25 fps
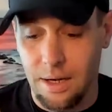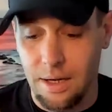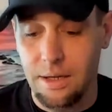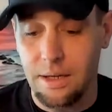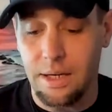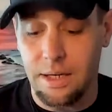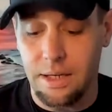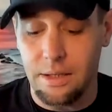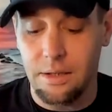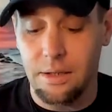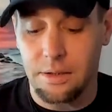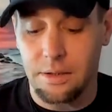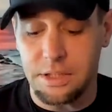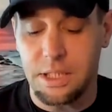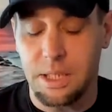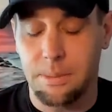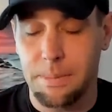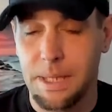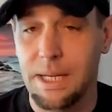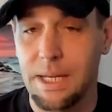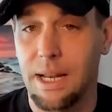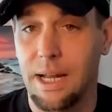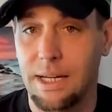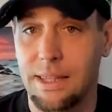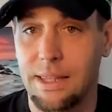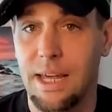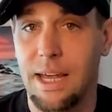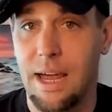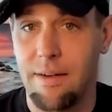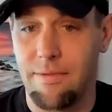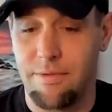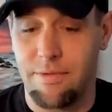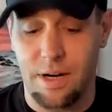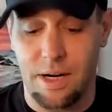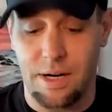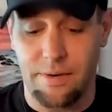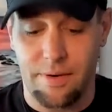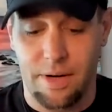It looks to me like they have
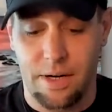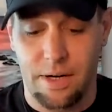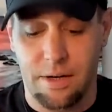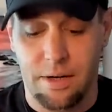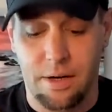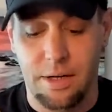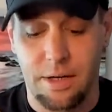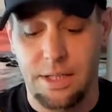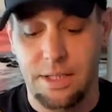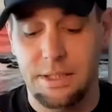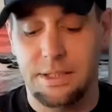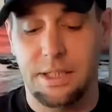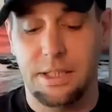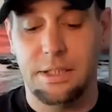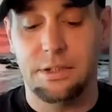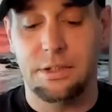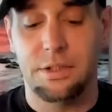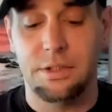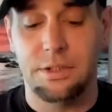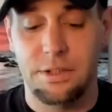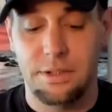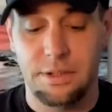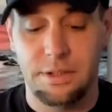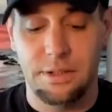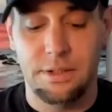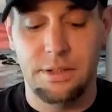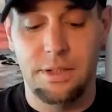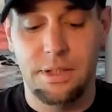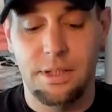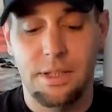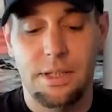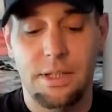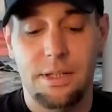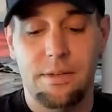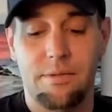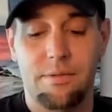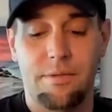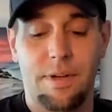very, very good intentions,
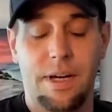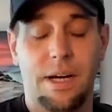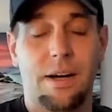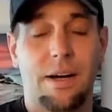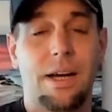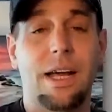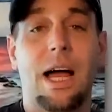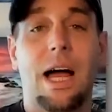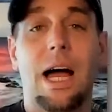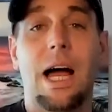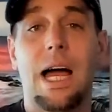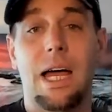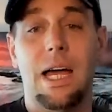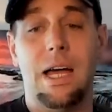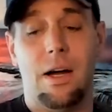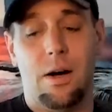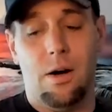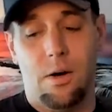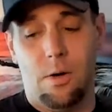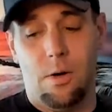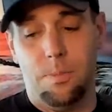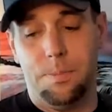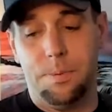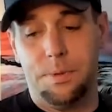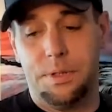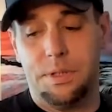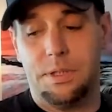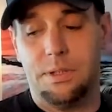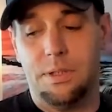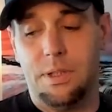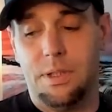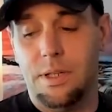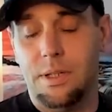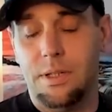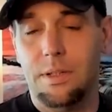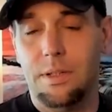very high hopes.